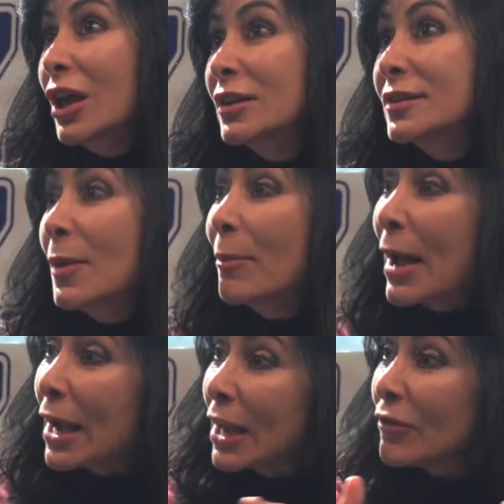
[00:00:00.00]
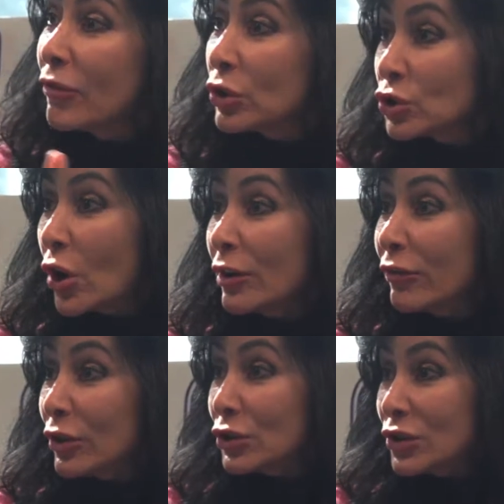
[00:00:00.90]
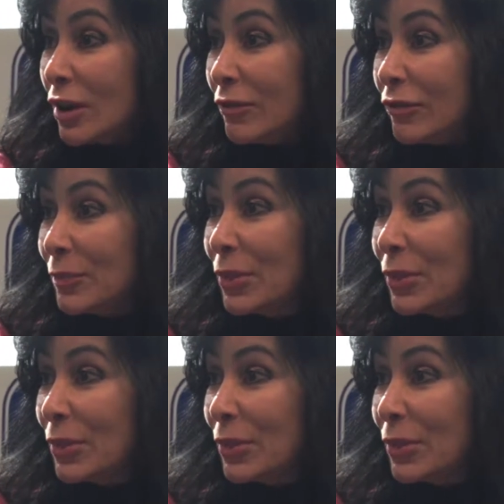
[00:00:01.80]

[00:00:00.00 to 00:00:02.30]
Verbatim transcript: sit back and feel sorry for yourself,